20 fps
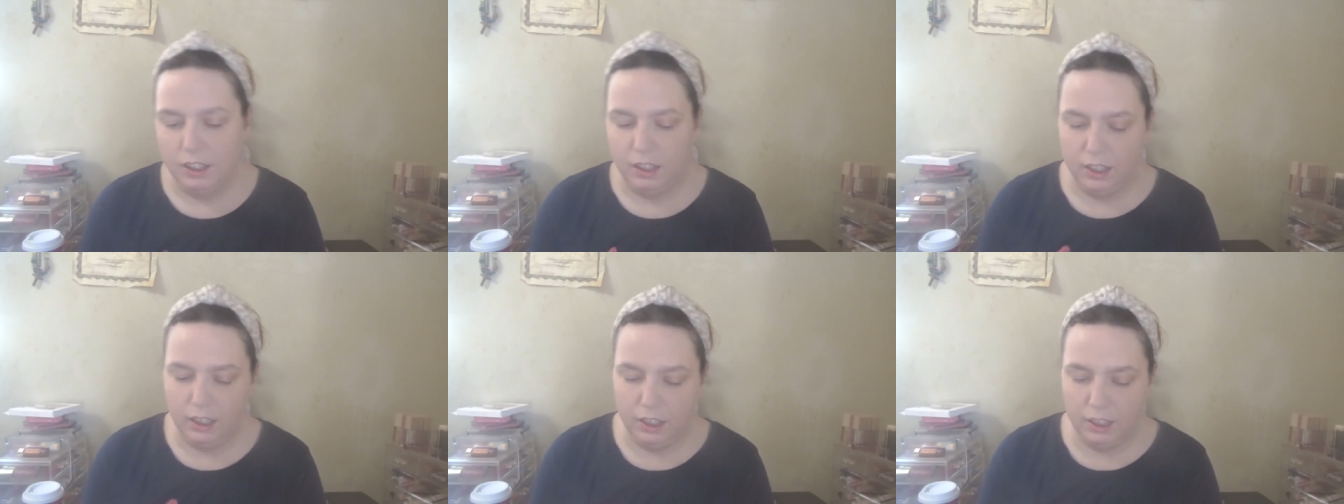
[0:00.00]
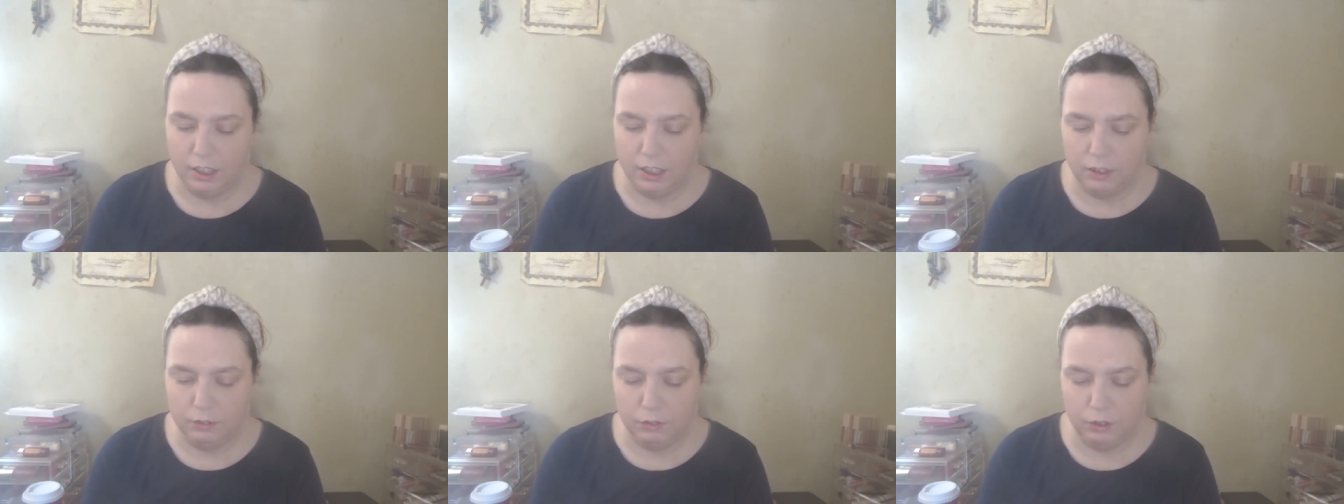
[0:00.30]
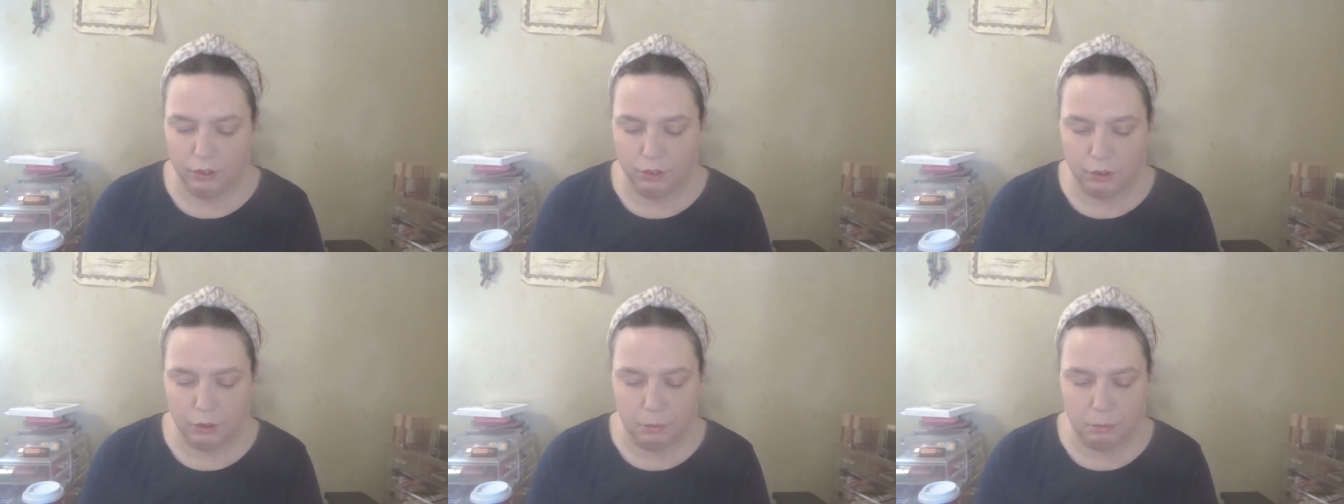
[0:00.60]
and I'm
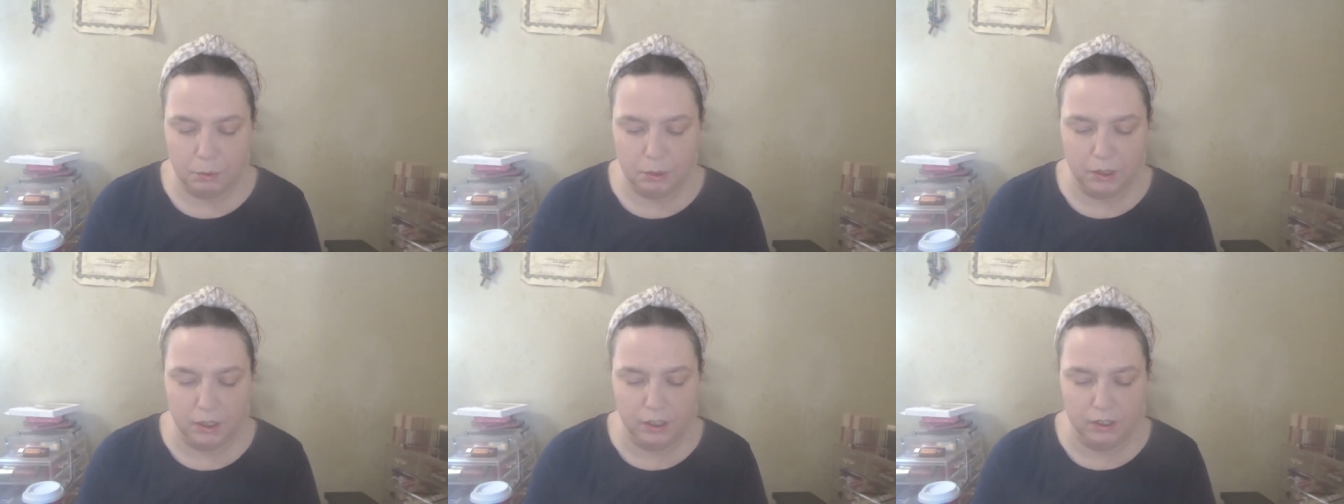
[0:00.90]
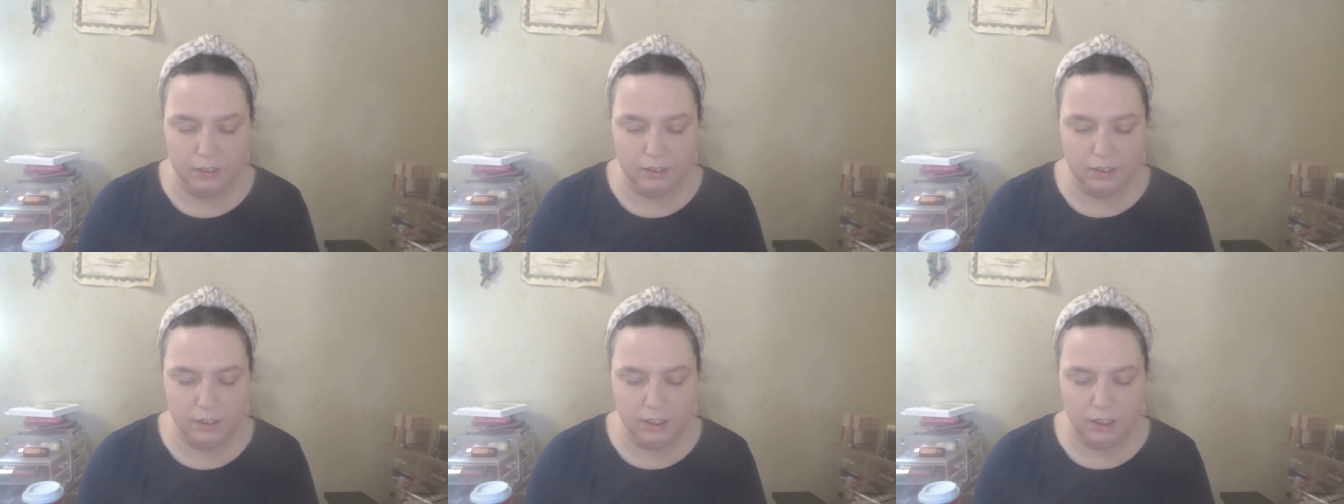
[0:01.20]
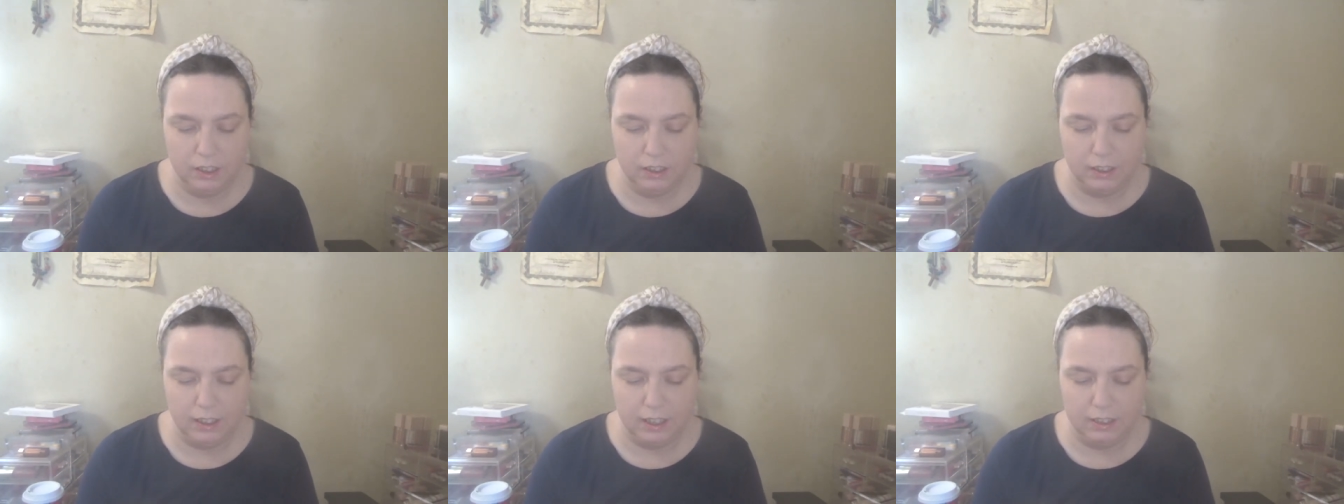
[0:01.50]
just going to put
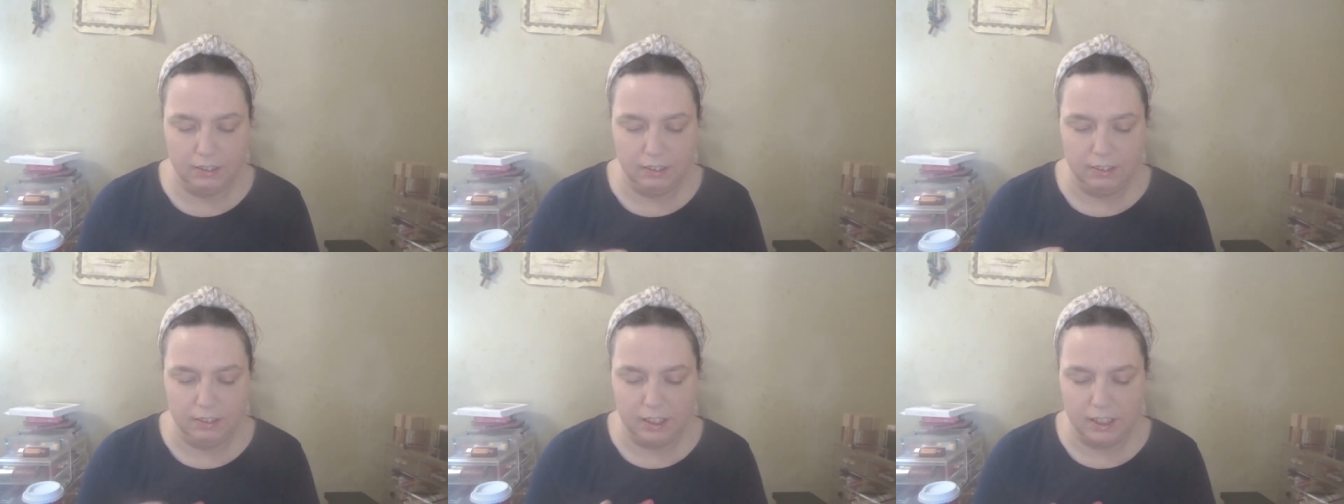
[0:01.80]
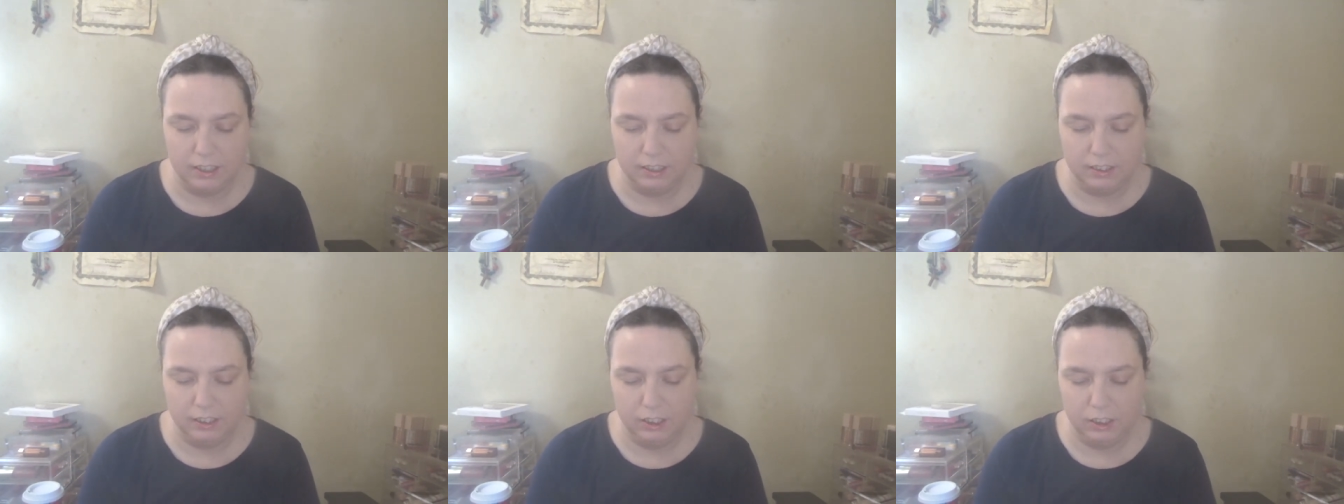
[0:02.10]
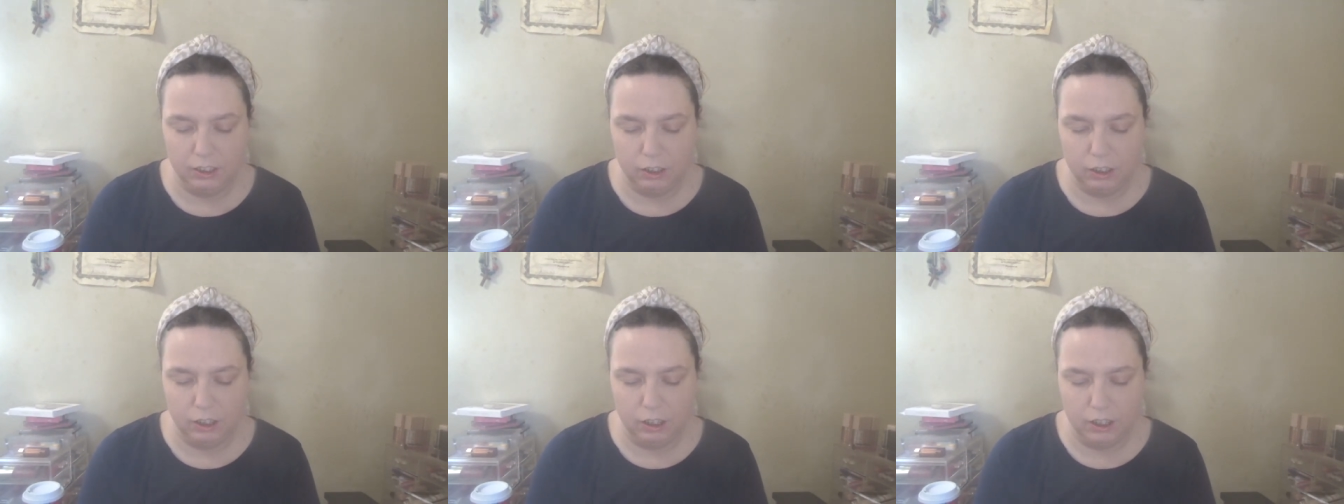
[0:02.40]
it exactly
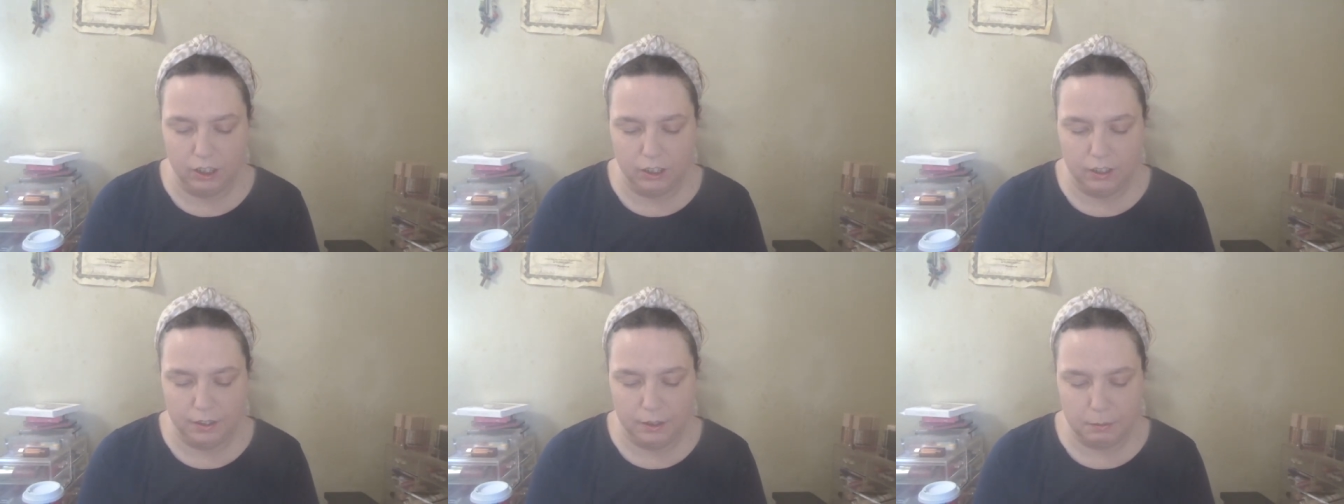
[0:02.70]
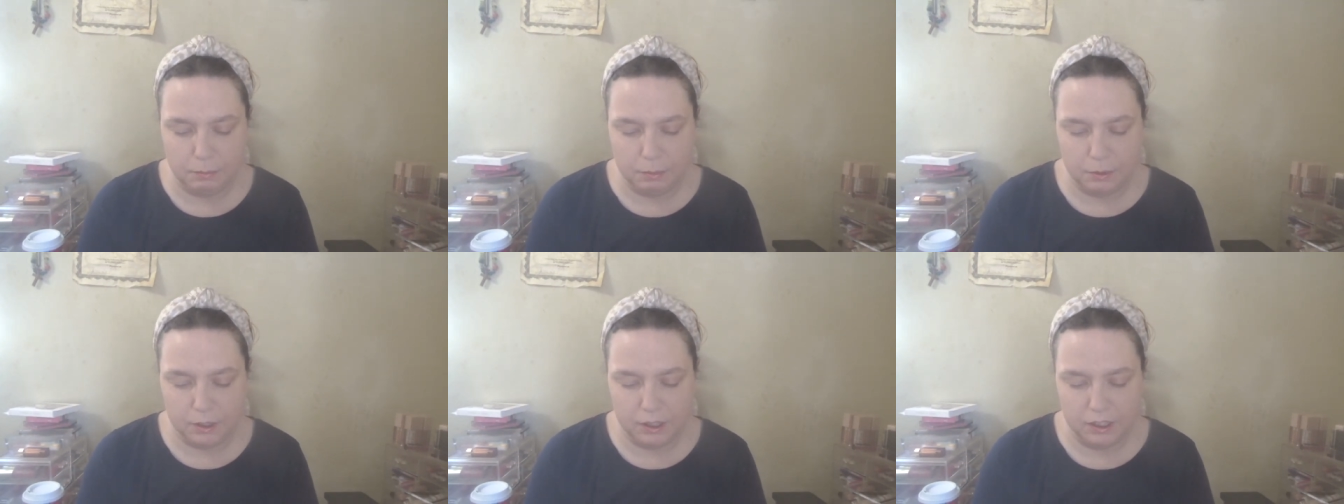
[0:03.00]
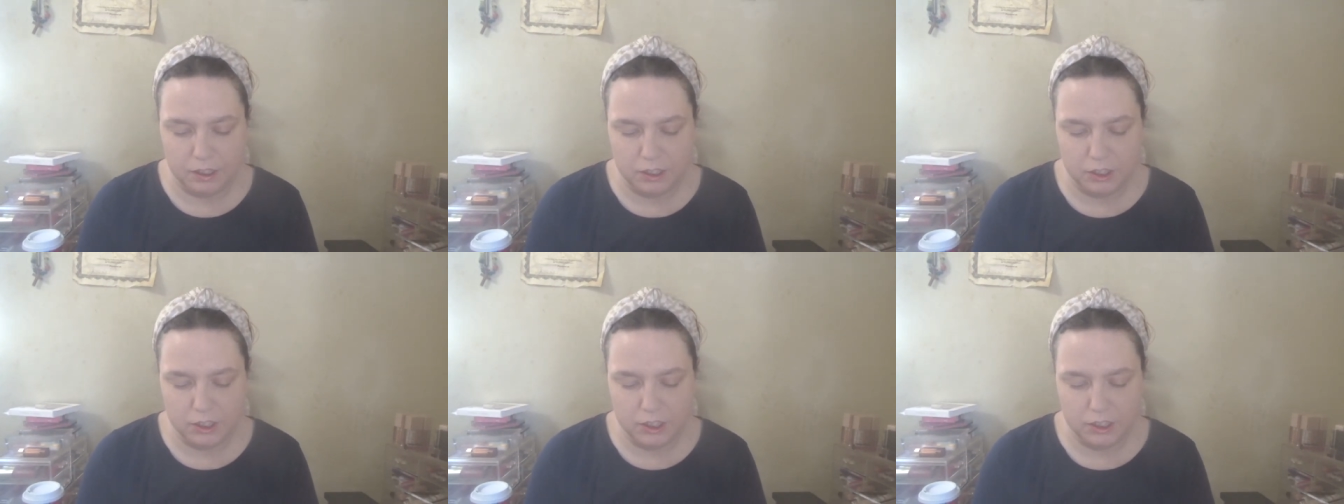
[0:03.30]
on the
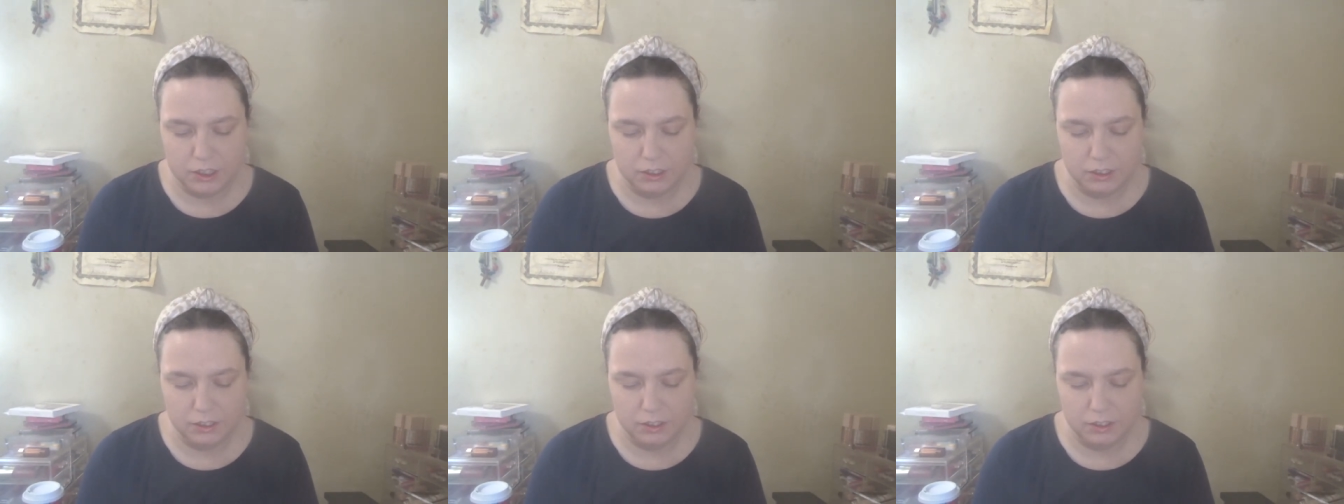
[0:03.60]
brush